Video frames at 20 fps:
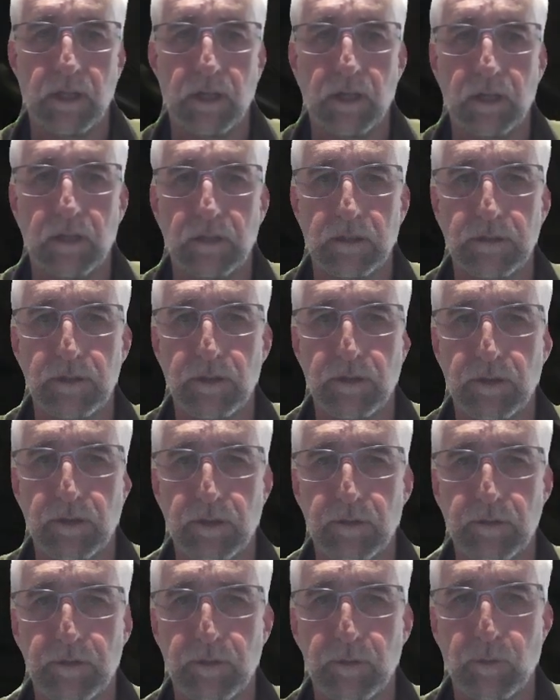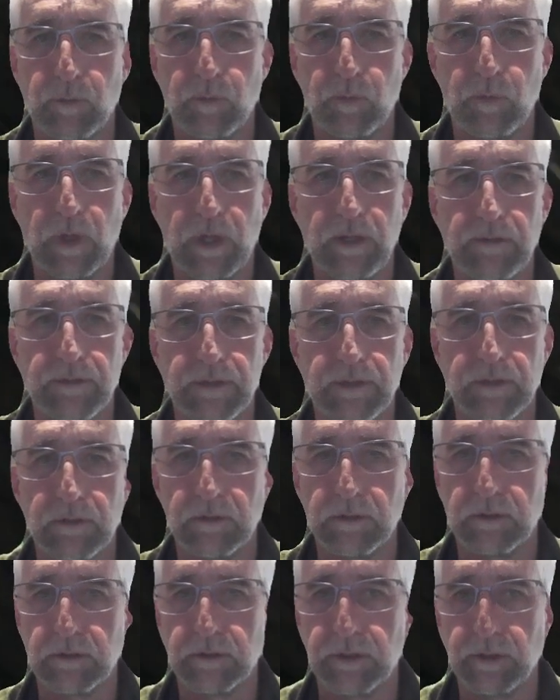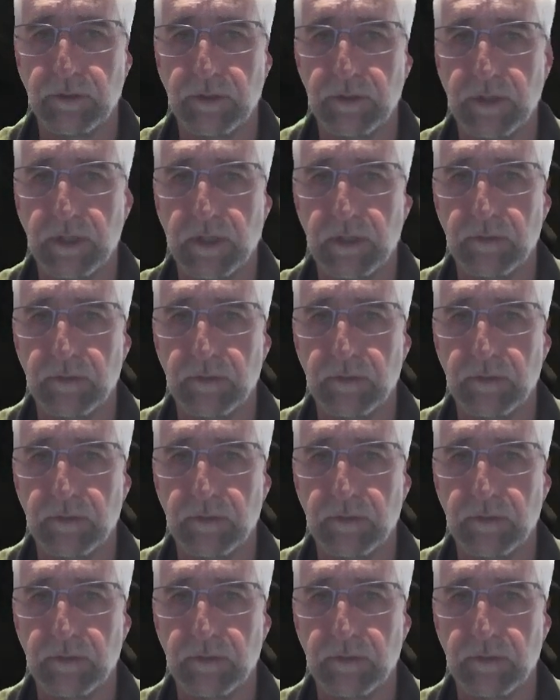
and so the waves still don't